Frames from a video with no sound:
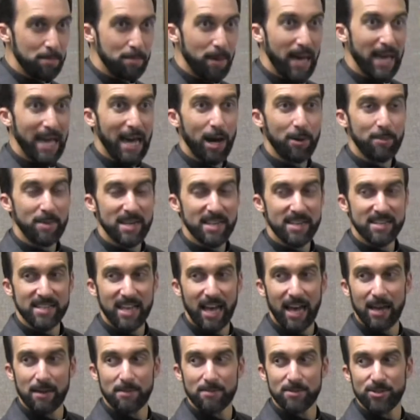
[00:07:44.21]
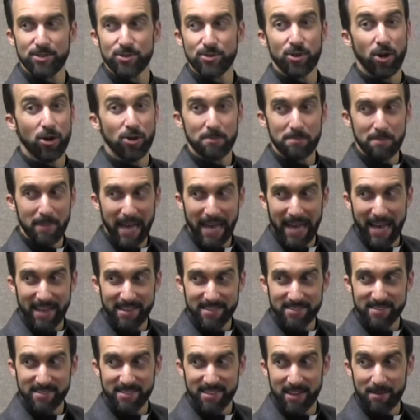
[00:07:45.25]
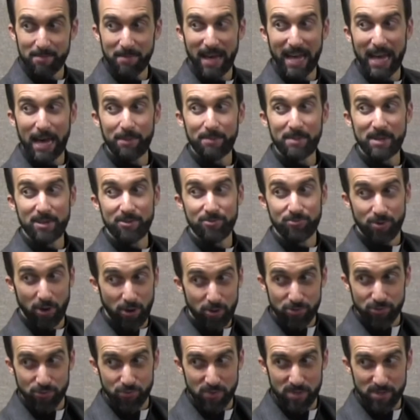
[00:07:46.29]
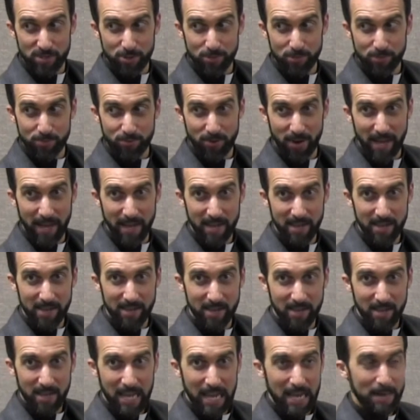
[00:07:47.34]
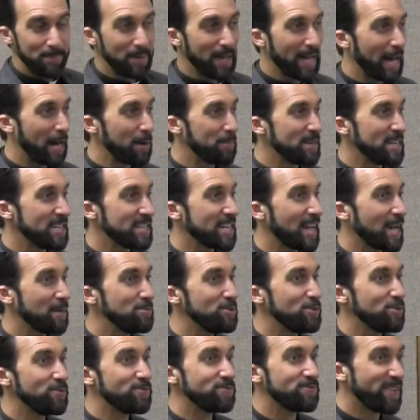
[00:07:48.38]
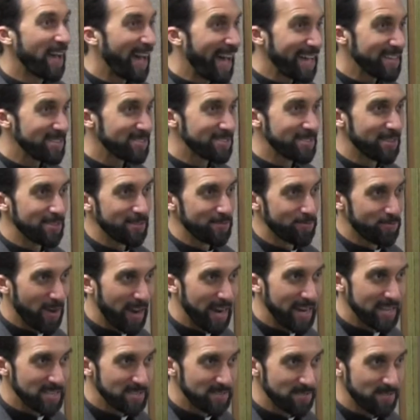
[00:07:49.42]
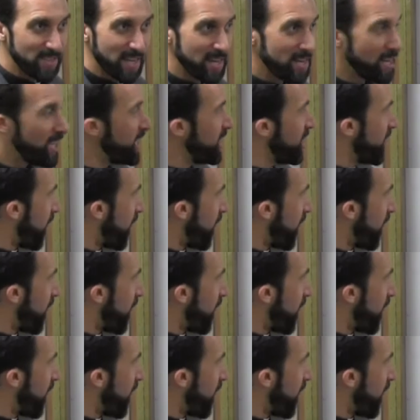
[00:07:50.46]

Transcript: by how many times you go to Mass, and by how many rosaries you pray, and by how many times you fast on the Fridays of Lent?